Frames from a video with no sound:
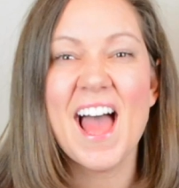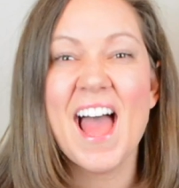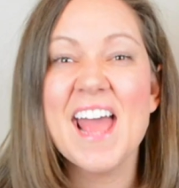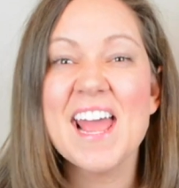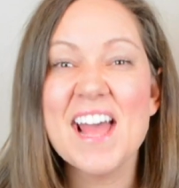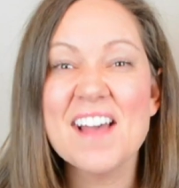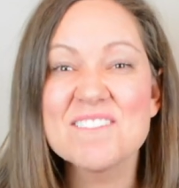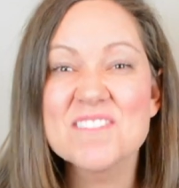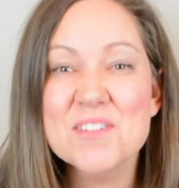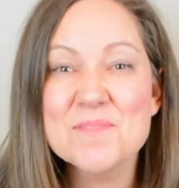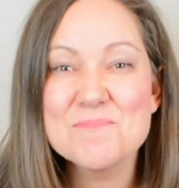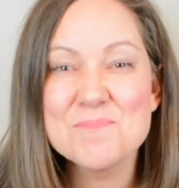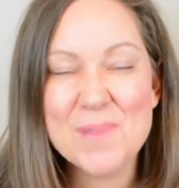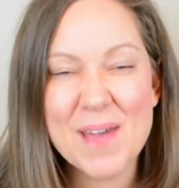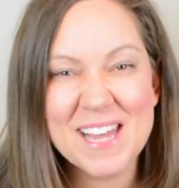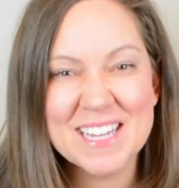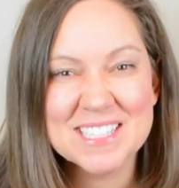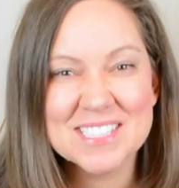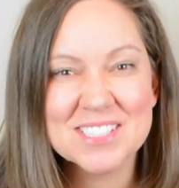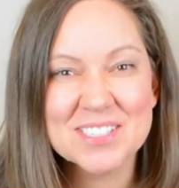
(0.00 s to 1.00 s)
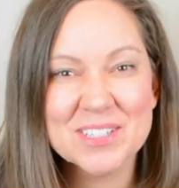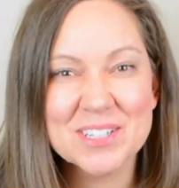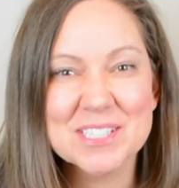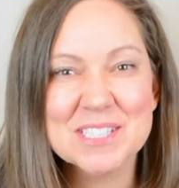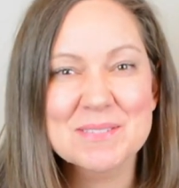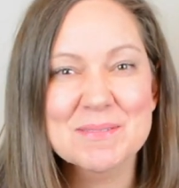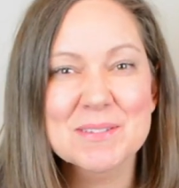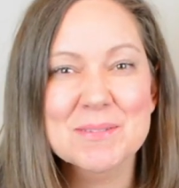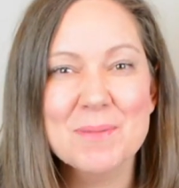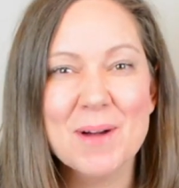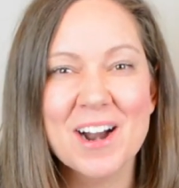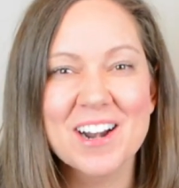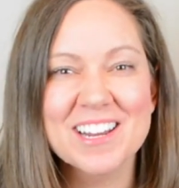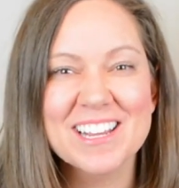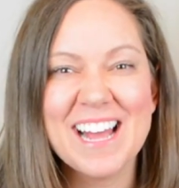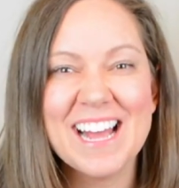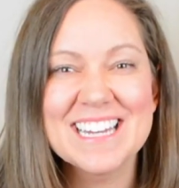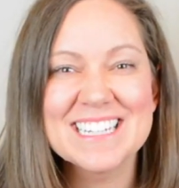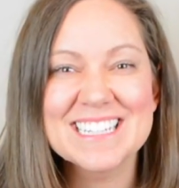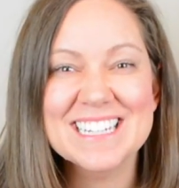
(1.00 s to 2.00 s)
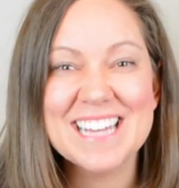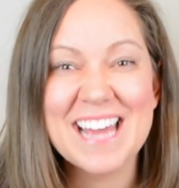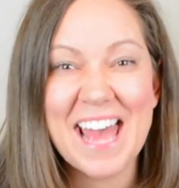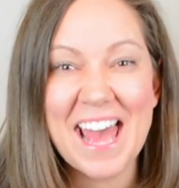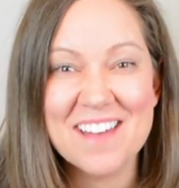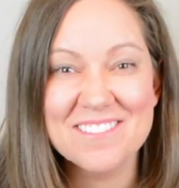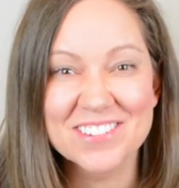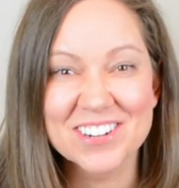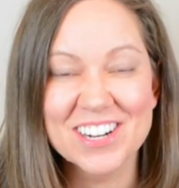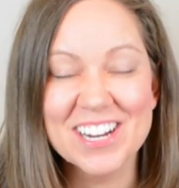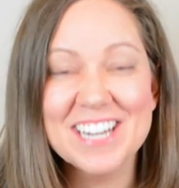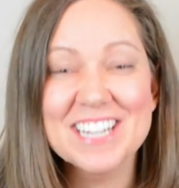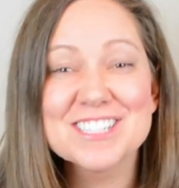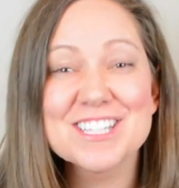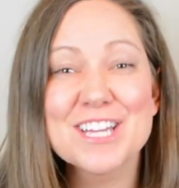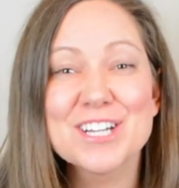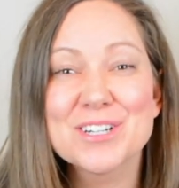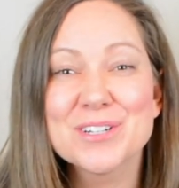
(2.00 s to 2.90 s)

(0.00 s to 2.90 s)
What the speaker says: I have the best Christmas party idea ever. It is a